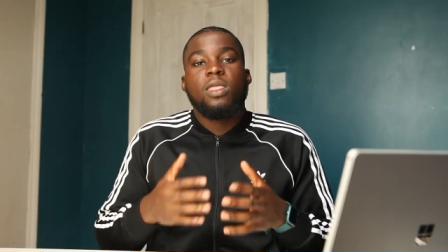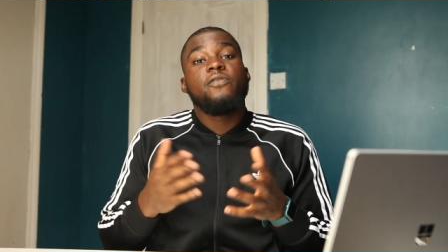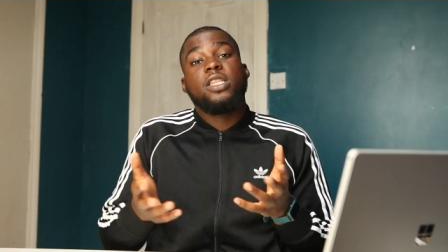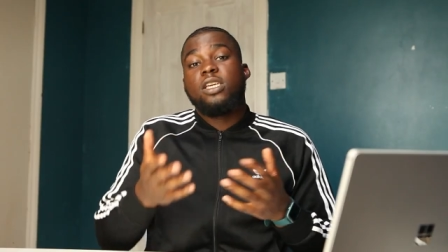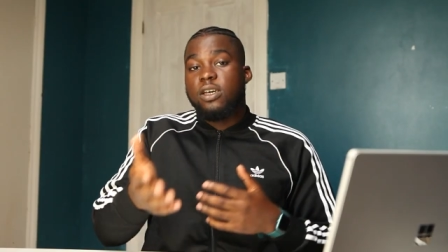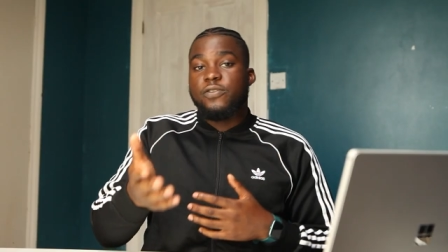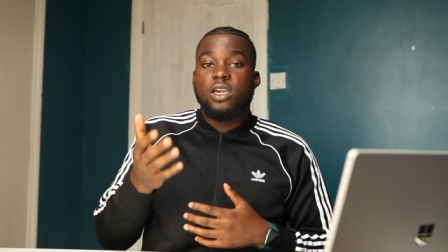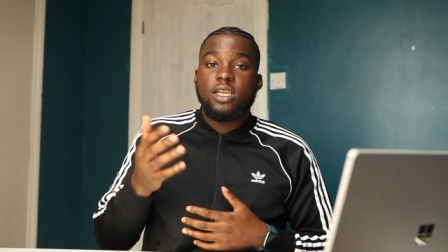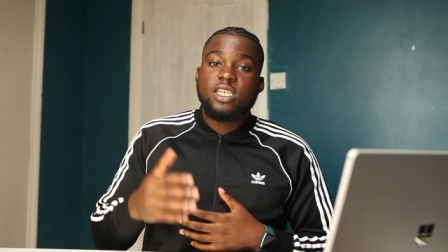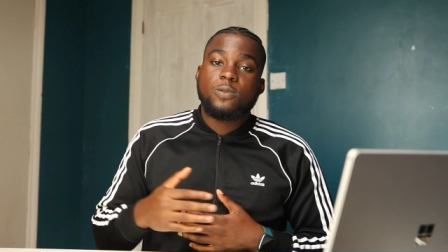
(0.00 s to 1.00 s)
Funny enough, the
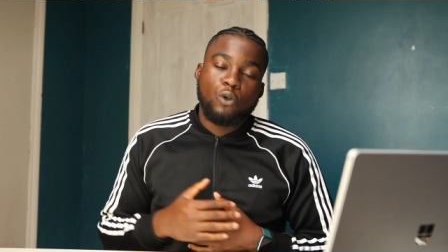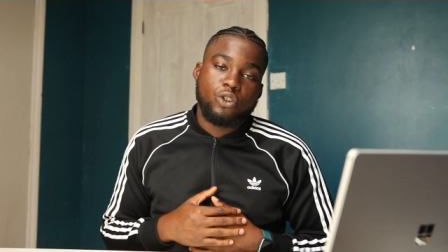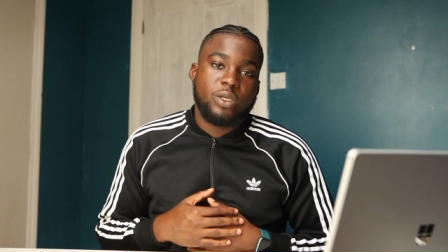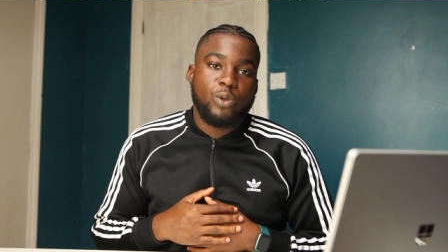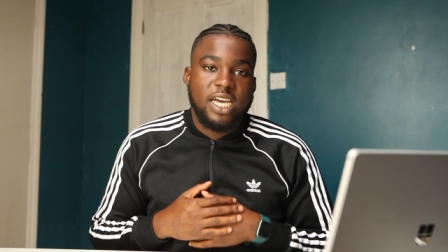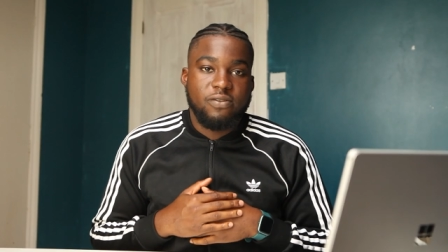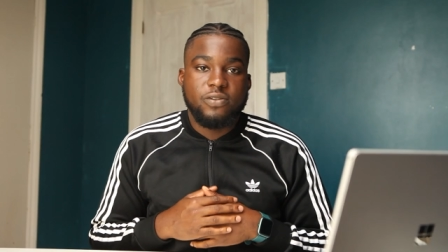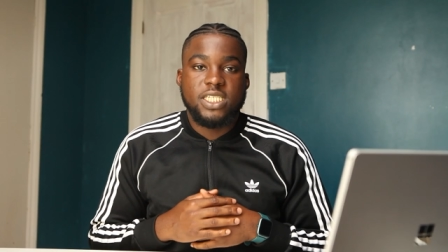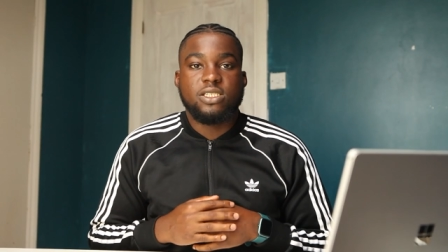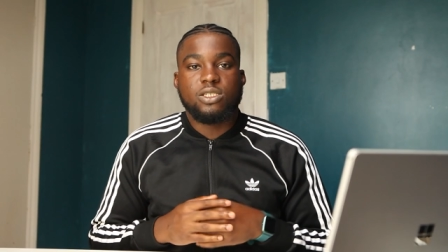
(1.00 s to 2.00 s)
earliest portrait we have of
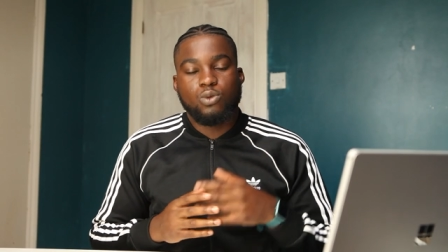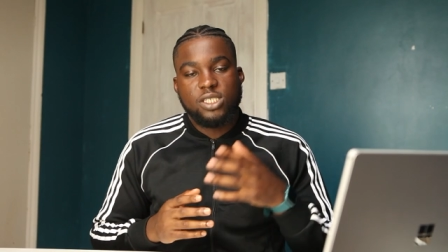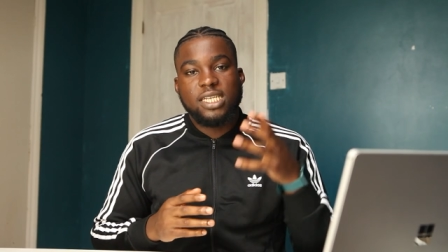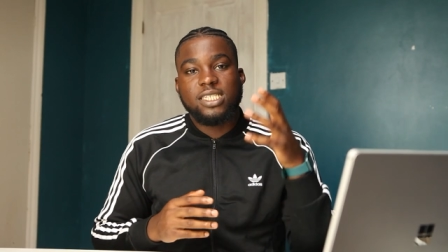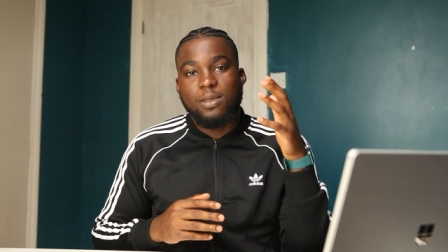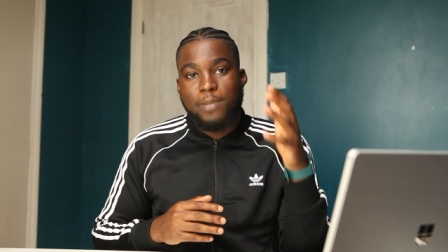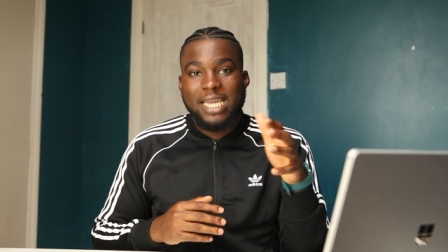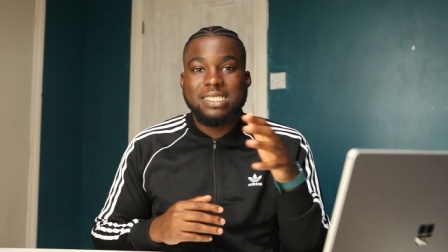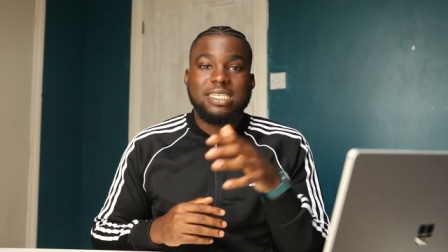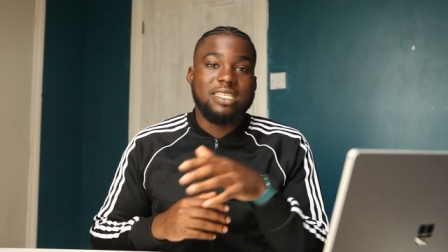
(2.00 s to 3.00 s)
Jesus was actually
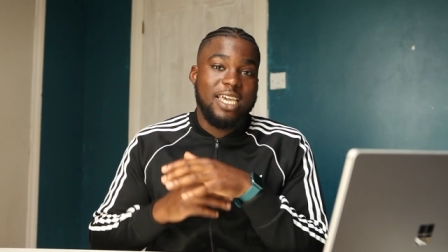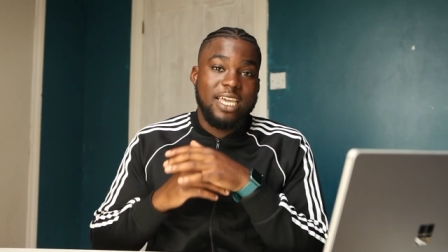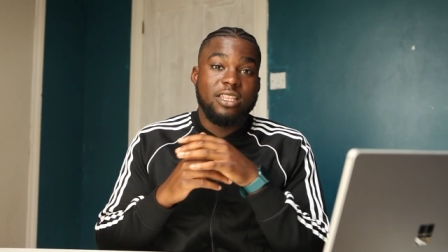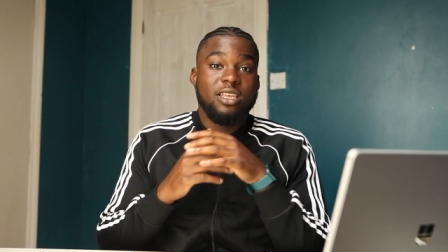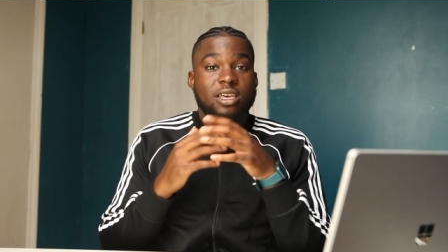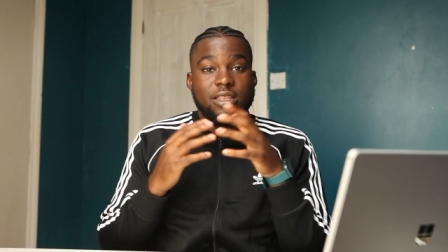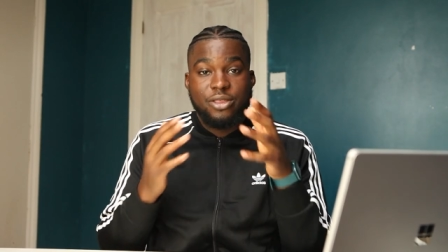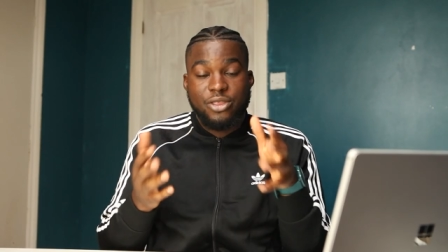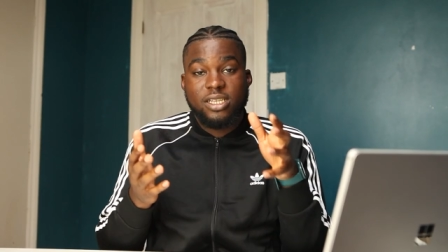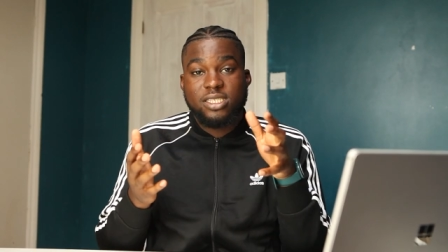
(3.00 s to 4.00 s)
painted in the 3rd